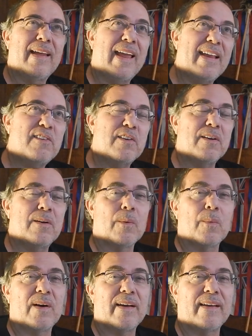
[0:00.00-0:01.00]
ancient
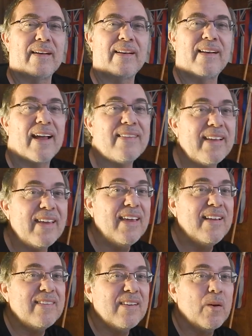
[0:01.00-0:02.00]
Hawaiian, not the
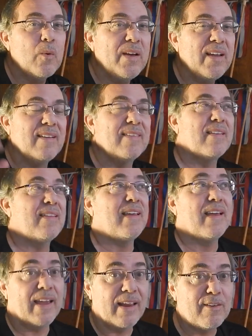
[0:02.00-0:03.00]
kings and queens, the
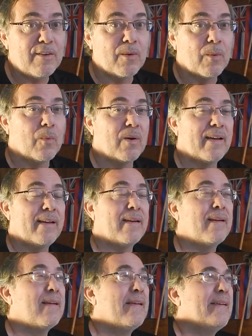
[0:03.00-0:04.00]
ancient
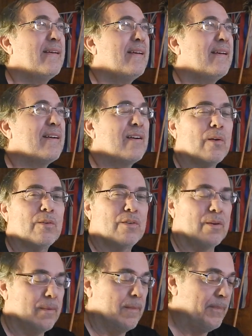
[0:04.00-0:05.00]
Hawaiian culture.